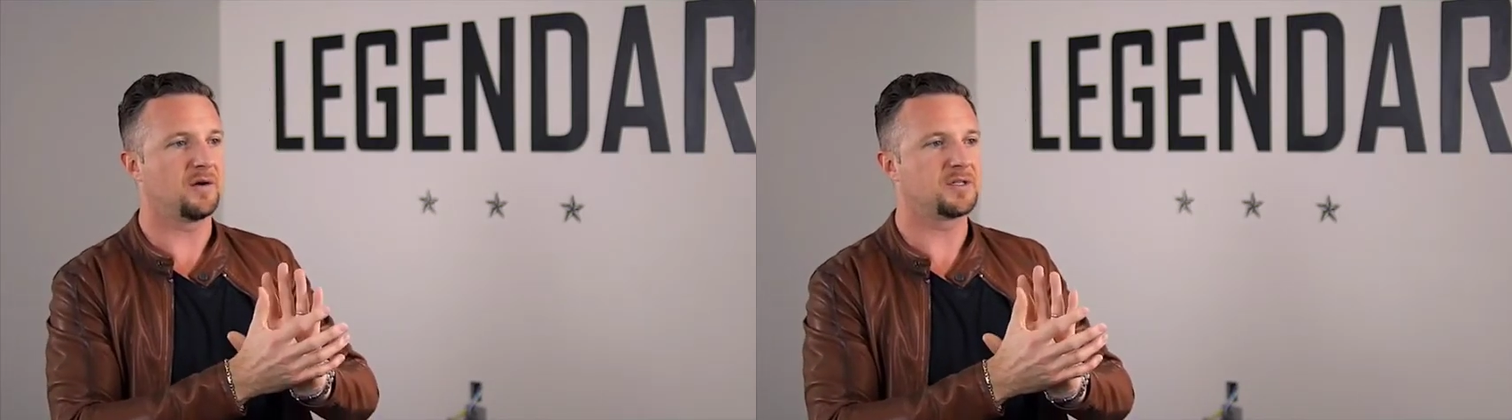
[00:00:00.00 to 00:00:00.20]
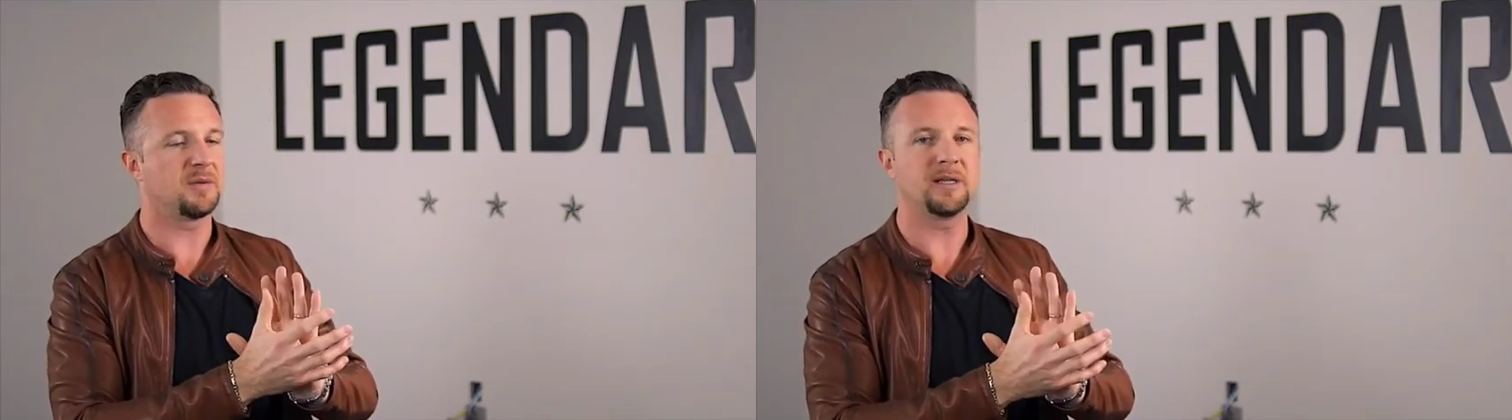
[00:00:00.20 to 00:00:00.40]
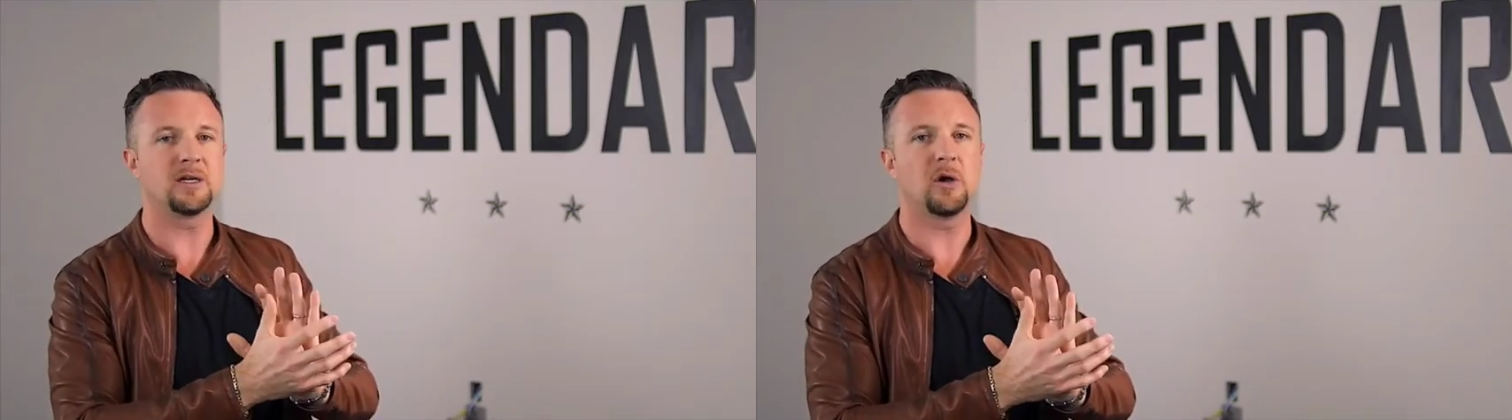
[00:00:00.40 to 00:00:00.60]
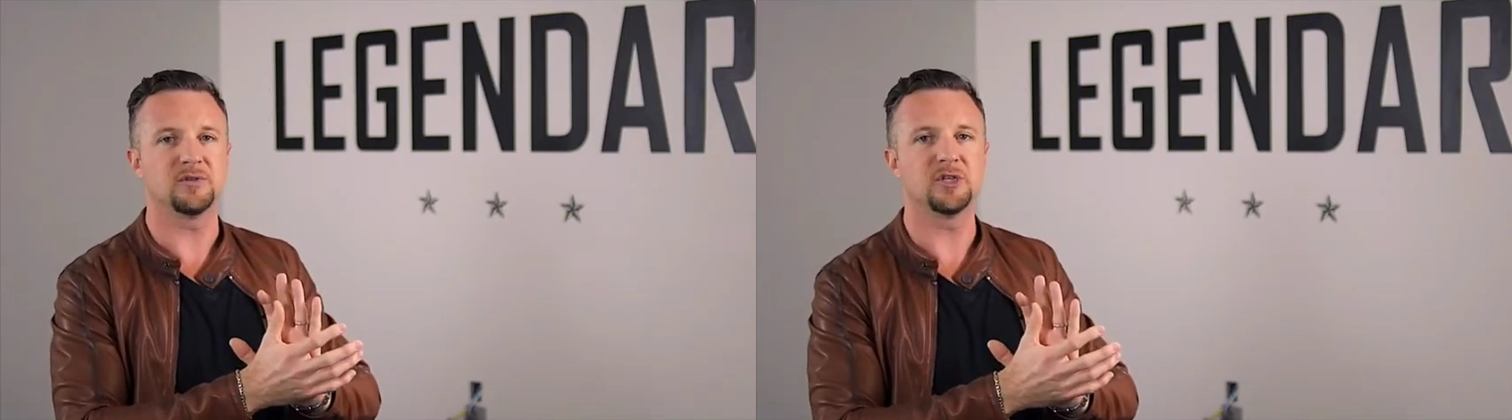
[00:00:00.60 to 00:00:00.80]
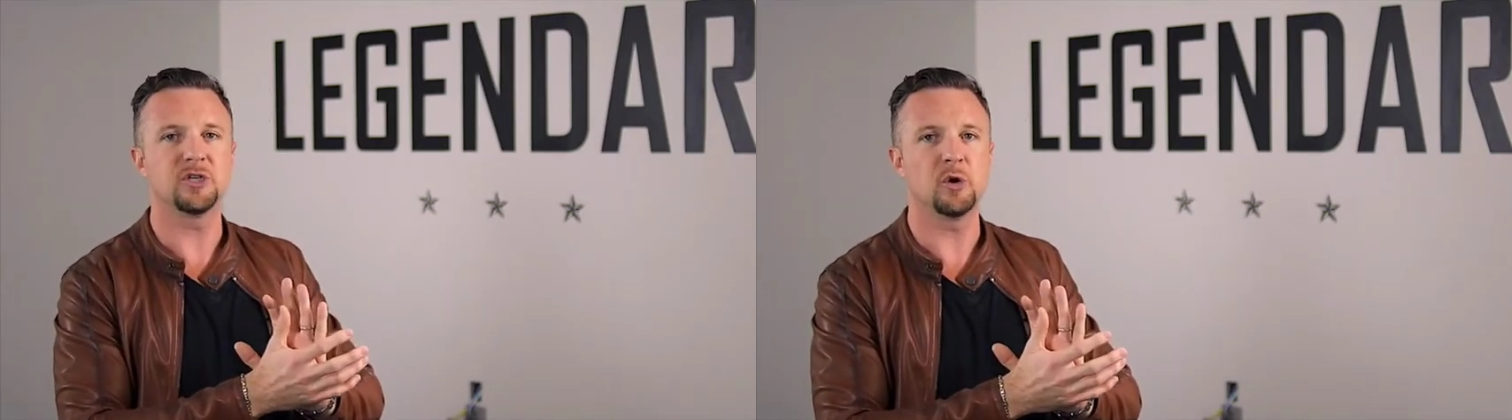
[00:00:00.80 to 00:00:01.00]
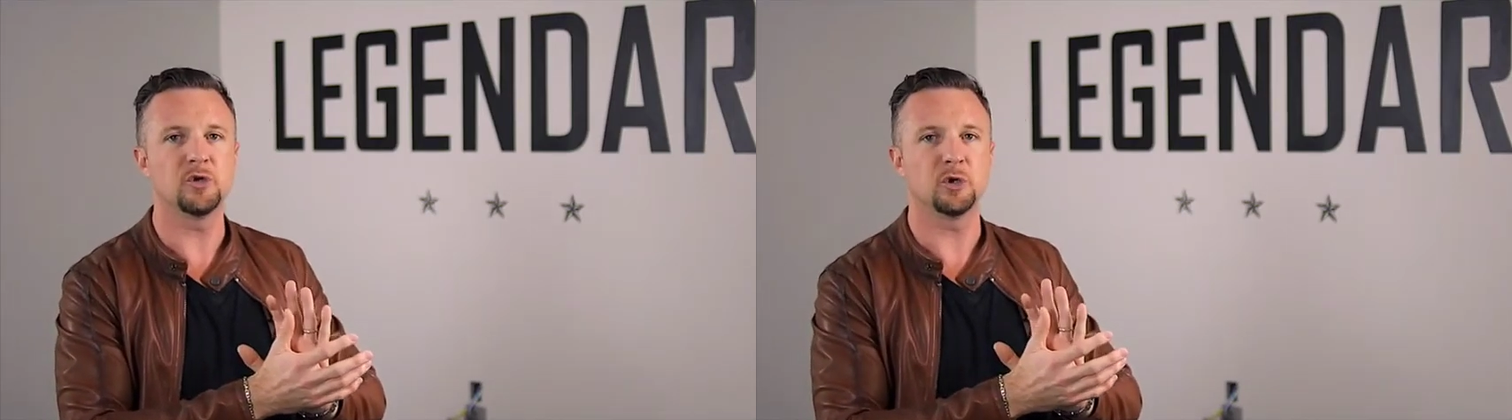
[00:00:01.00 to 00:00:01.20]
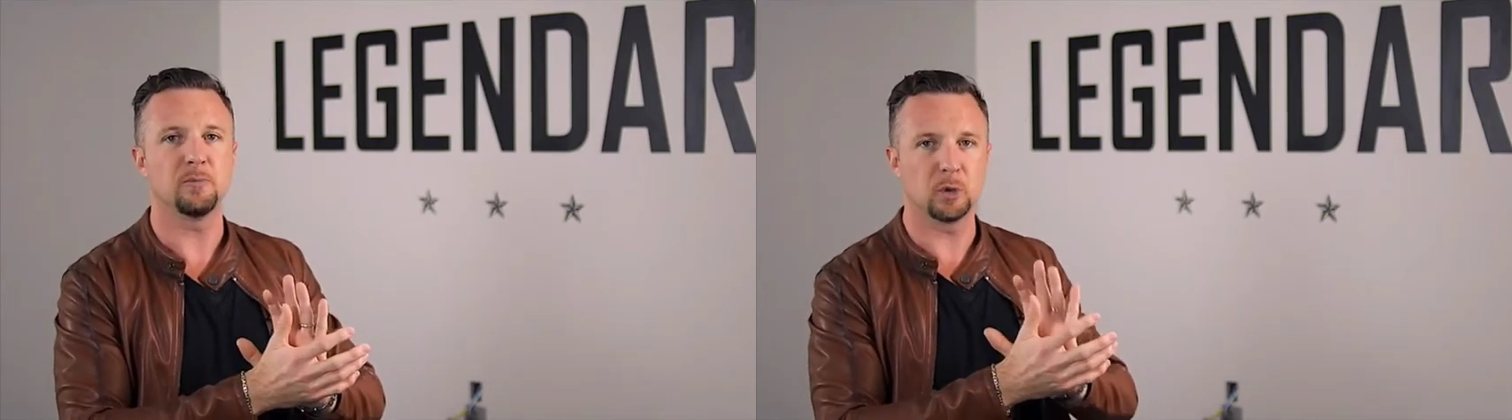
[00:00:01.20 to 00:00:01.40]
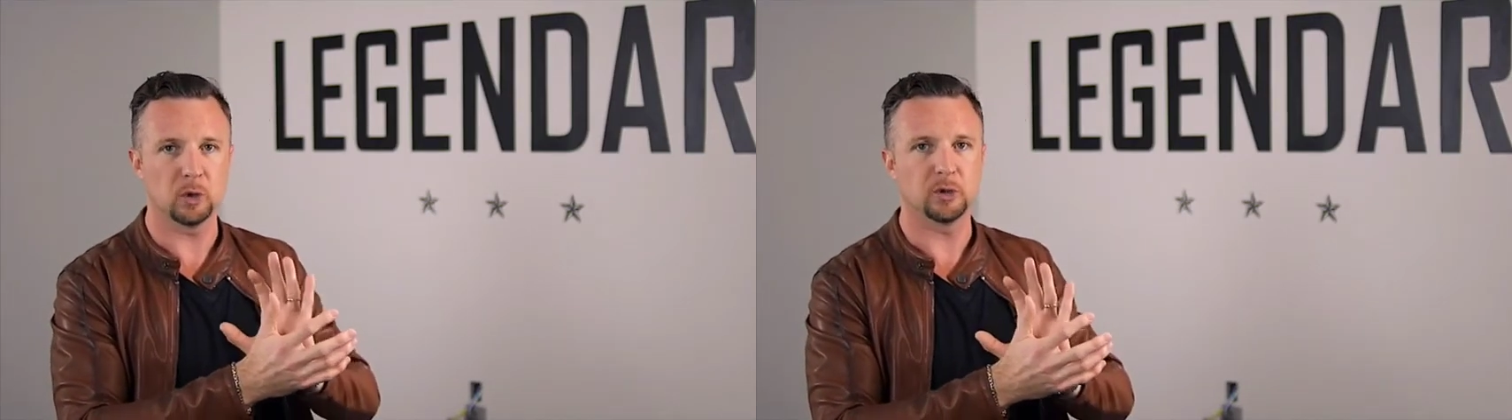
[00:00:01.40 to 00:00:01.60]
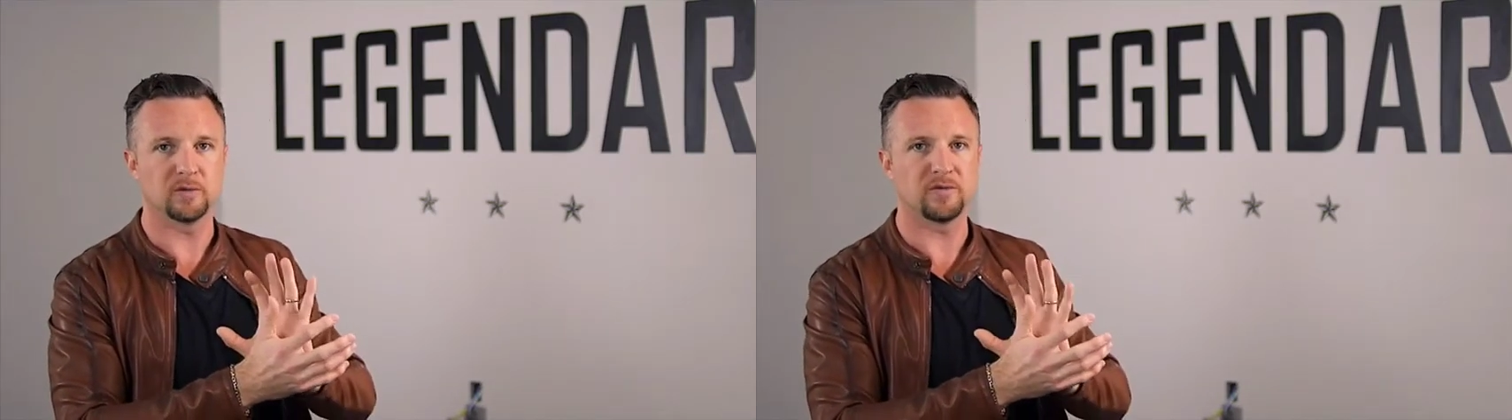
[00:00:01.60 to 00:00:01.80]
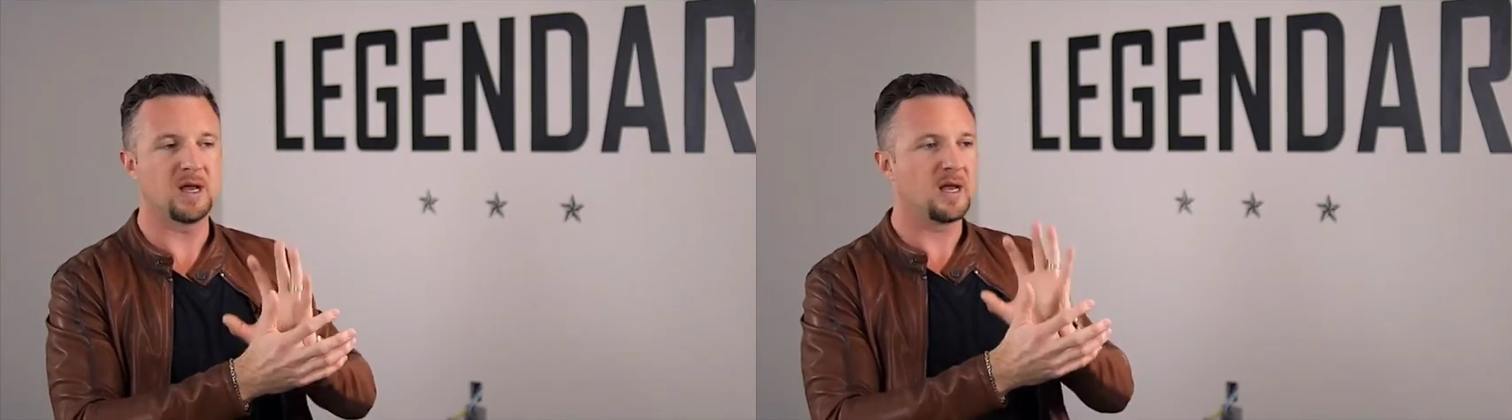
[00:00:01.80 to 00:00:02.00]
something called social
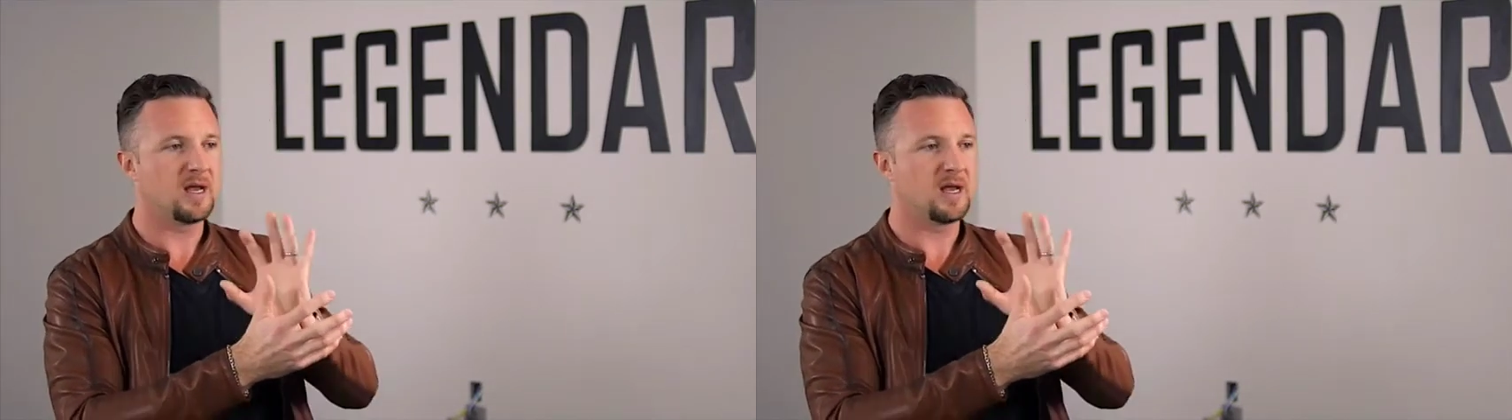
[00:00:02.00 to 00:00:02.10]
proof,